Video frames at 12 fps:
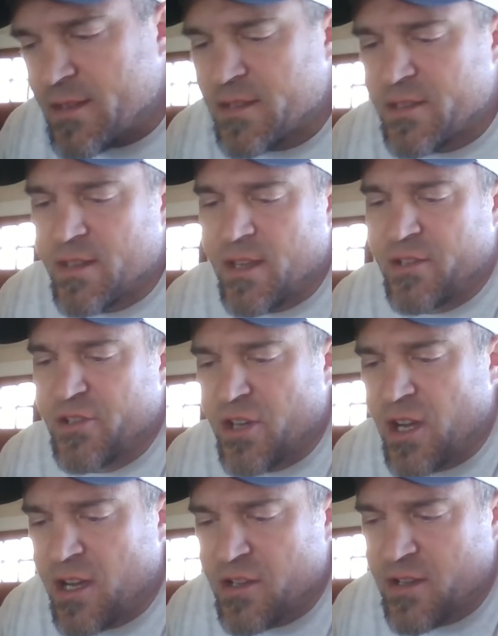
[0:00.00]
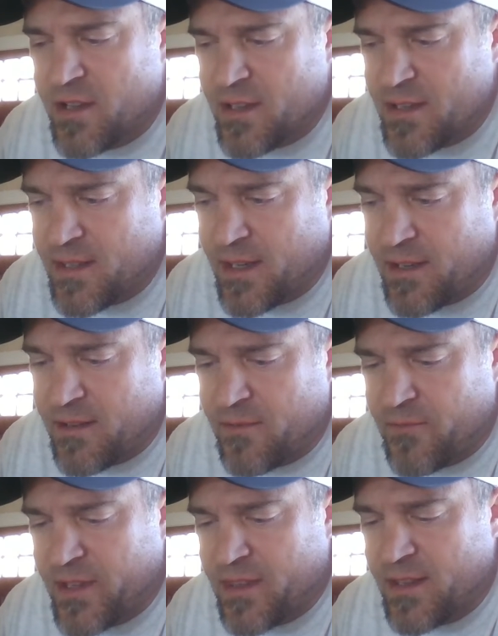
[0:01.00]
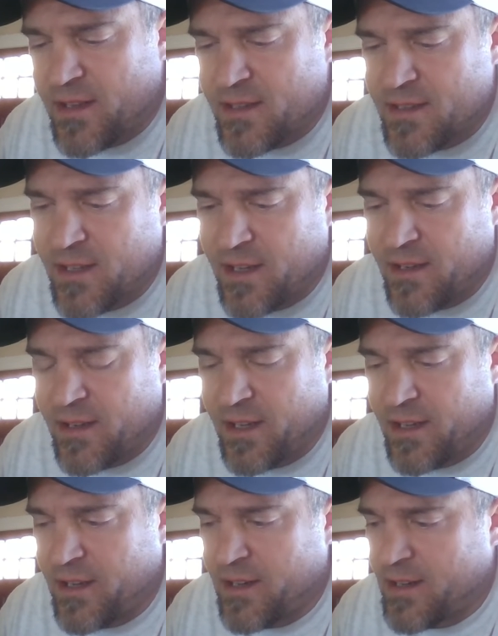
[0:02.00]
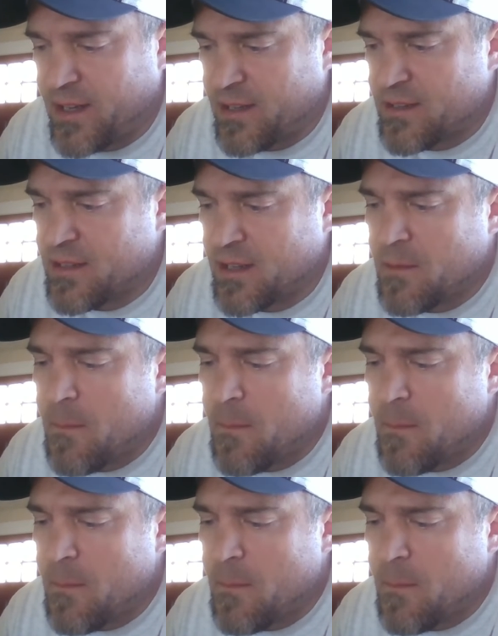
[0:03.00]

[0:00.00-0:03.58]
This is Josh Seaton with Seaton Heating and AC.